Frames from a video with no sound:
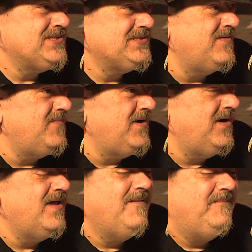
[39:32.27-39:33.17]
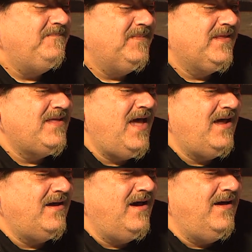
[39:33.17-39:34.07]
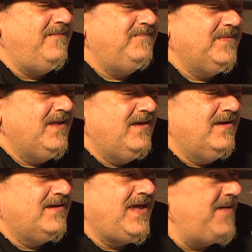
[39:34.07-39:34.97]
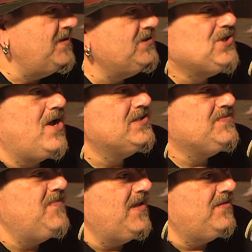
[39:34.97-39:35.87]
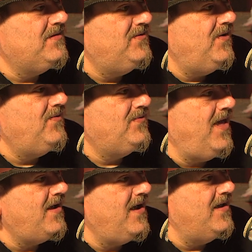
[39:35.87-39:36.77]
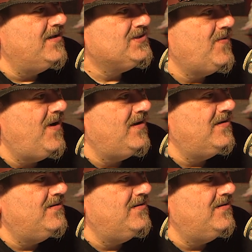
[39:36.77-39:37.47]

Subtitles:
to Sunbury, that Captain John Smith, you know who that guy is, right? You